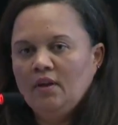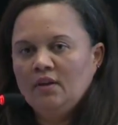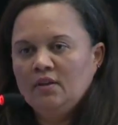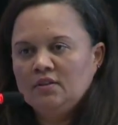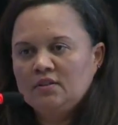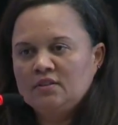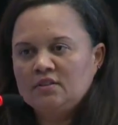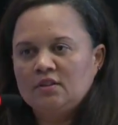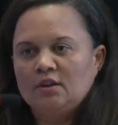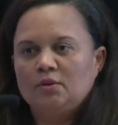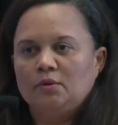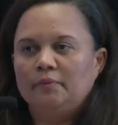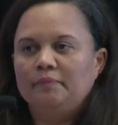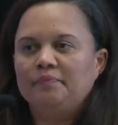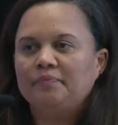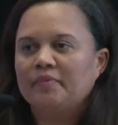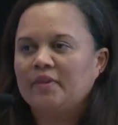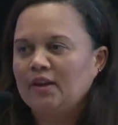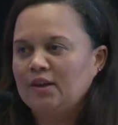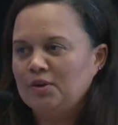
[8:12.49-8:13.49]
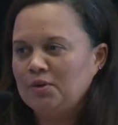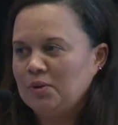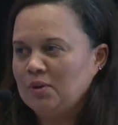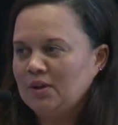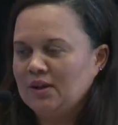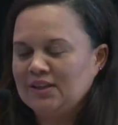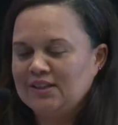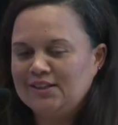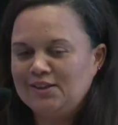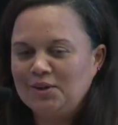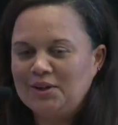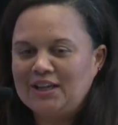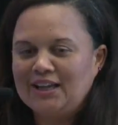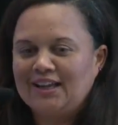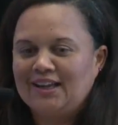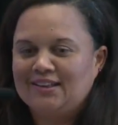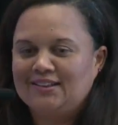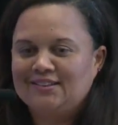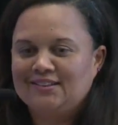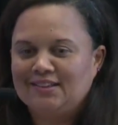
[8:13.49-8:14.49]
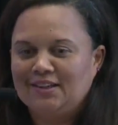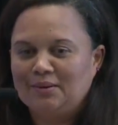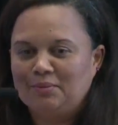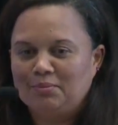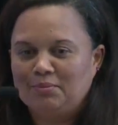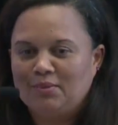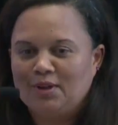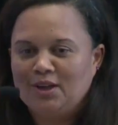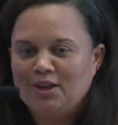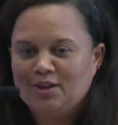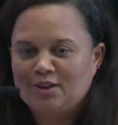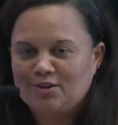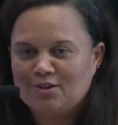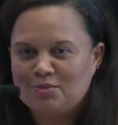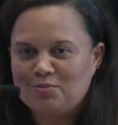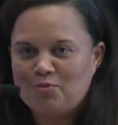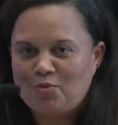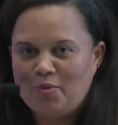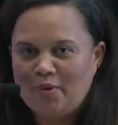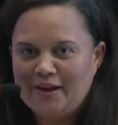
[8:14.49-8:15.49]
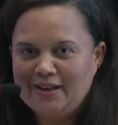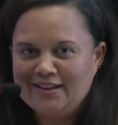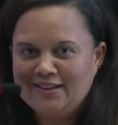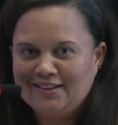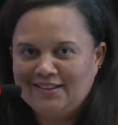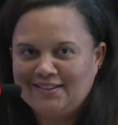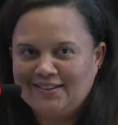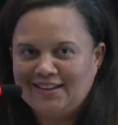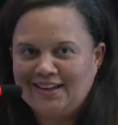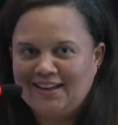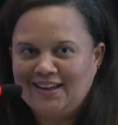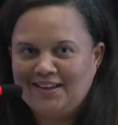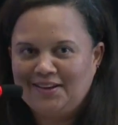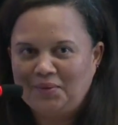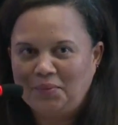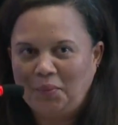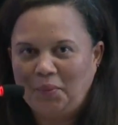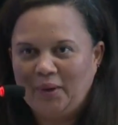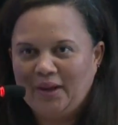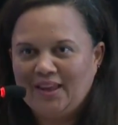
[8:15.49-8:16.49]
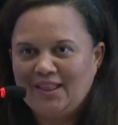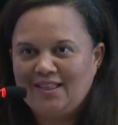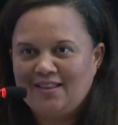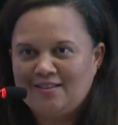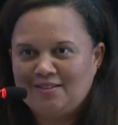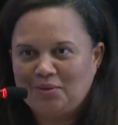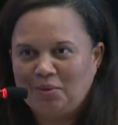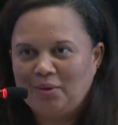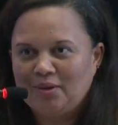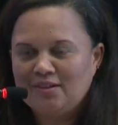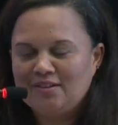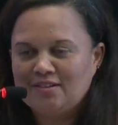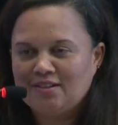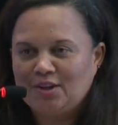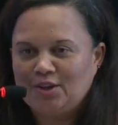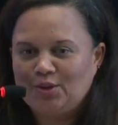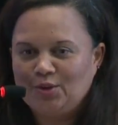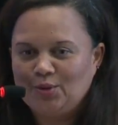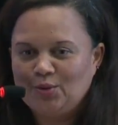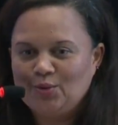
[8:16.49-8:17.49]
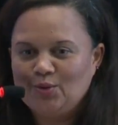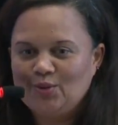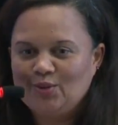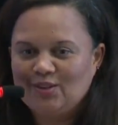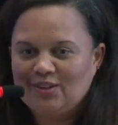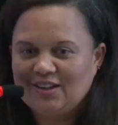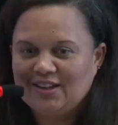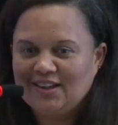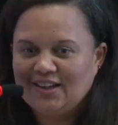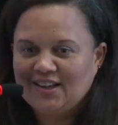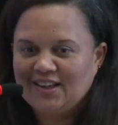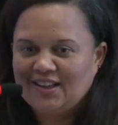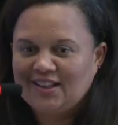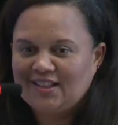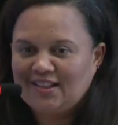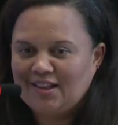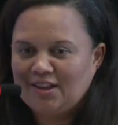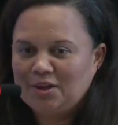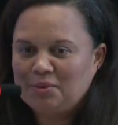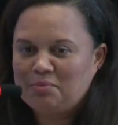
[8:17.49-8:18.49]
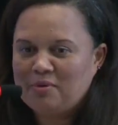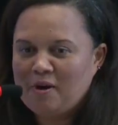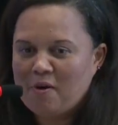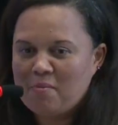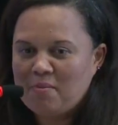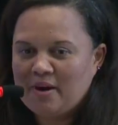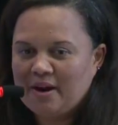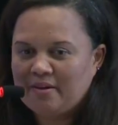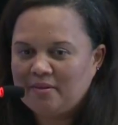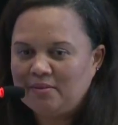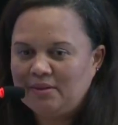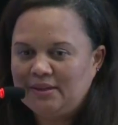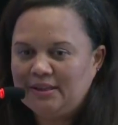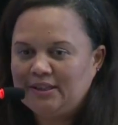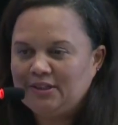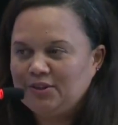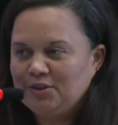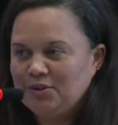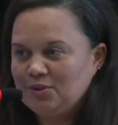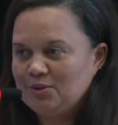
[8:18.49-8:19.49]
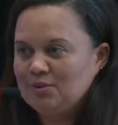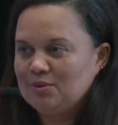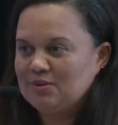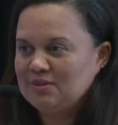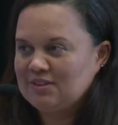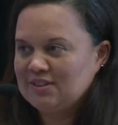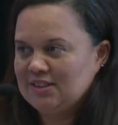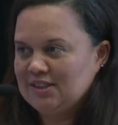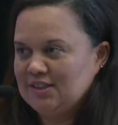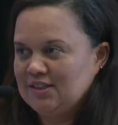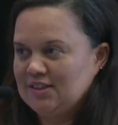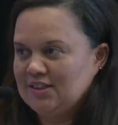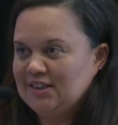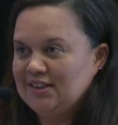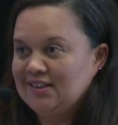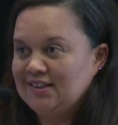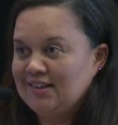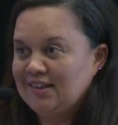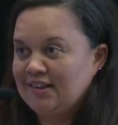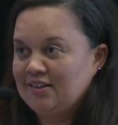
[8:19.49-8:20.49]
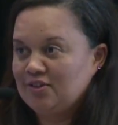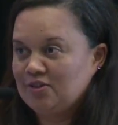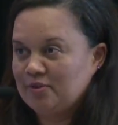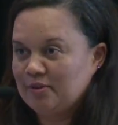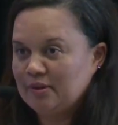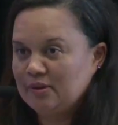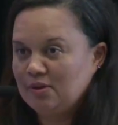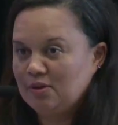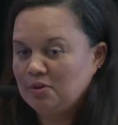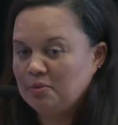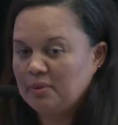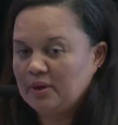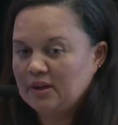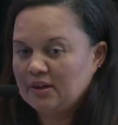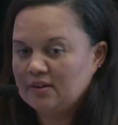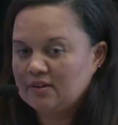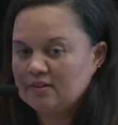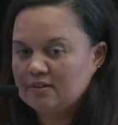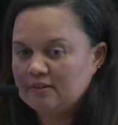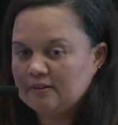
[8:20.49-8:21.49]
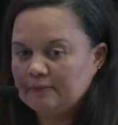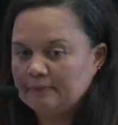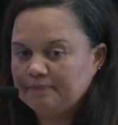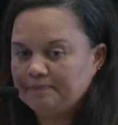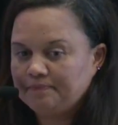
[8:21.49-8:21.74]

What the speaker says: So, I know, looking at Group 1 and where these oils are used, they are primarily used in industrial lubricants.